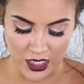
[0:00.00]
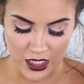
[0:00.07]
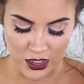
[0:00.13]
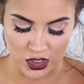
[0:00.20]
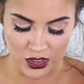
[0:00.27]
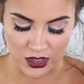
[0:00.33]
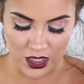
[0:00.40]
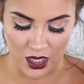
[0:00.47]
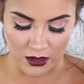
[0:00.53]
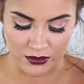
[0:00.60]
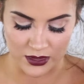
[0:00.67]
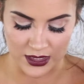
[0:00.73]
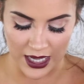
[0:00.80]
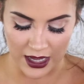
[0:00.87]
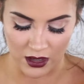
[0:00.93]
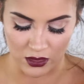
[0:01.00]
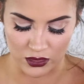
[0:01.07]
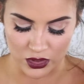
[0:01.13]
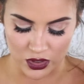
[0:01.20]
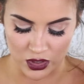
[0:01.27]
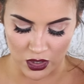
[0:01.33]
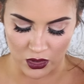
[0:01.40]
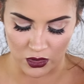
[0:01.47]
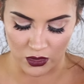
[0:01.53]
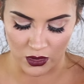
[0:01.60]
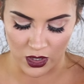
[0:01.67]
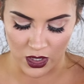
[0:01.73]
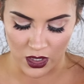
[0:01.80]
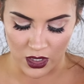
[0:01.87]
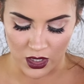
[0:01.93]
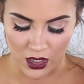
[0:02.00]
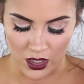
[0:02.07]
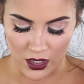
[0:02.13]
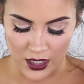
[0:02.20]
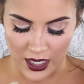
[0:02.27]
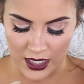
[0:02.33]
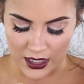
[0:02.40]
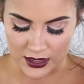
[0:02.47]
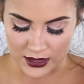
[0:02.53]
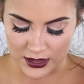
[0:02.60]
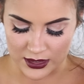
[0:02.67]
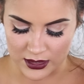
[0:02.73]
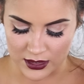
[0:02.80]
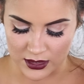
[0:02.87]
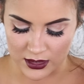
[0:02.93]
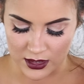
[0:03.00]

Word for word: and it just comes out so nice.